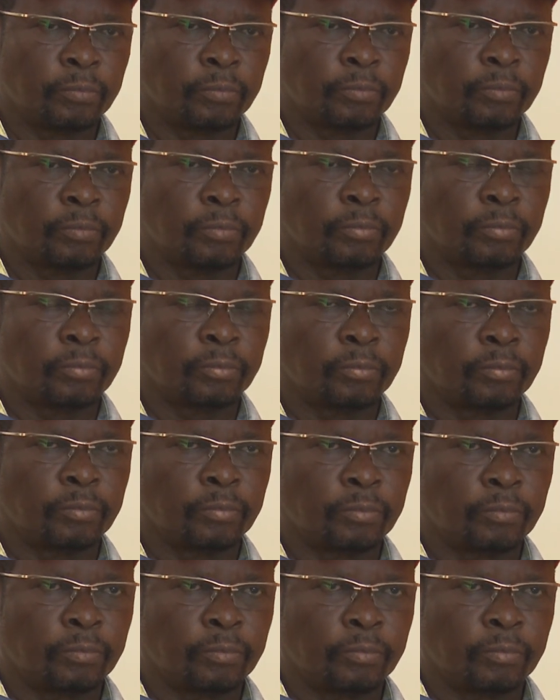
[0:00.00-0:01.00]

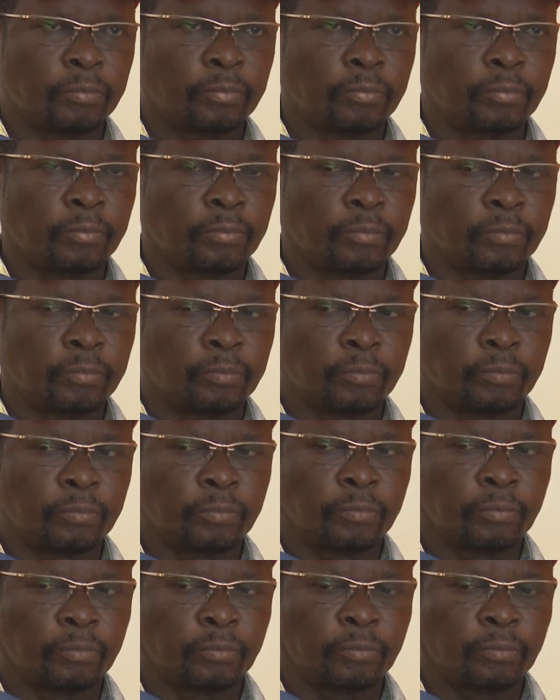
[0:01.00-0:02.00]

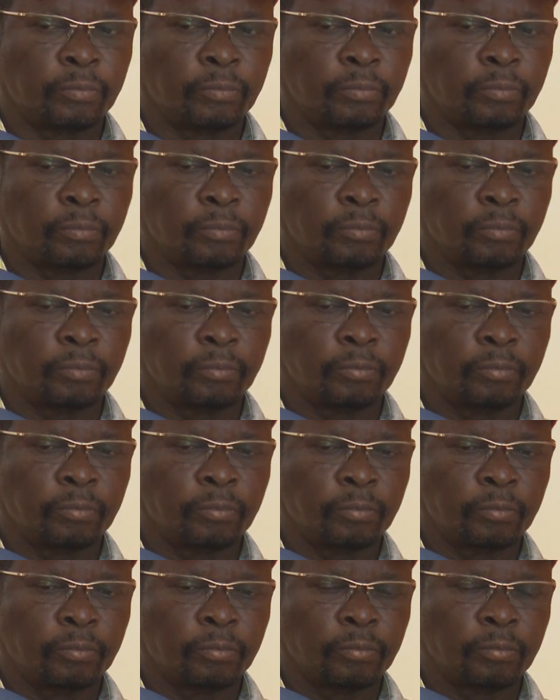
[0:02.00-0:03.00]

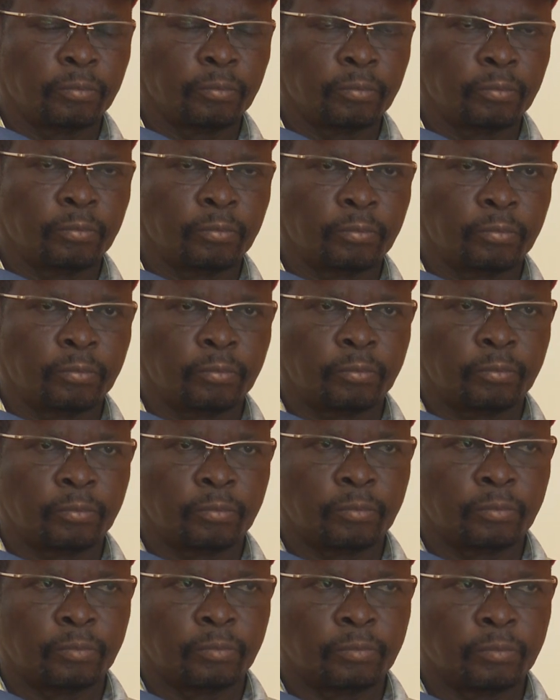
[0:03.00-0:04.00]

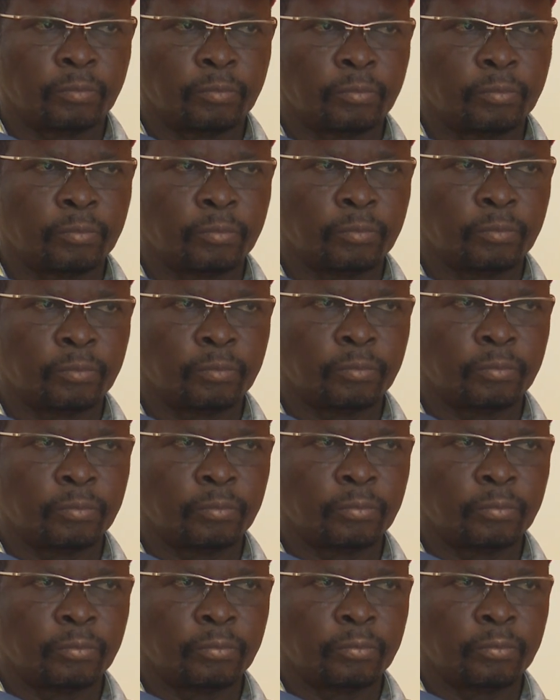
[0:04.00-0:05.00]

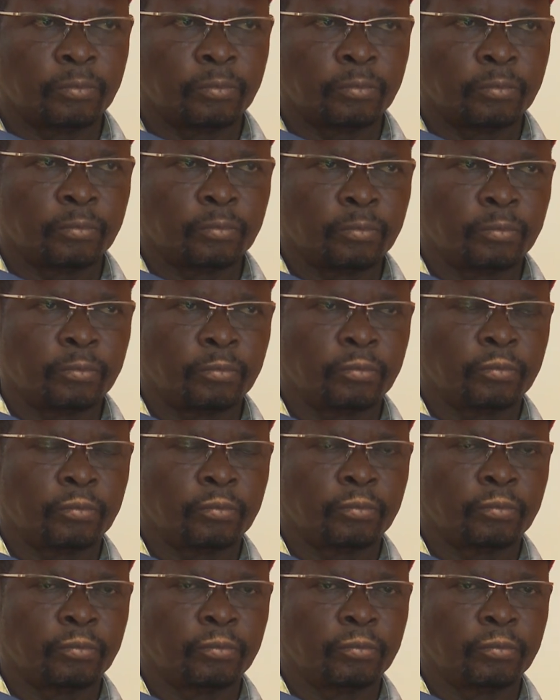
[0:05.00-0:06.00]

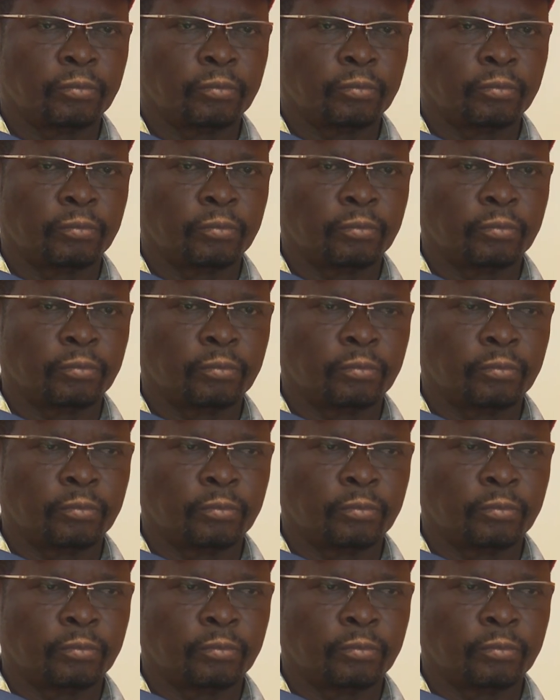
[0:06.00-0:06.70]
(not speaking)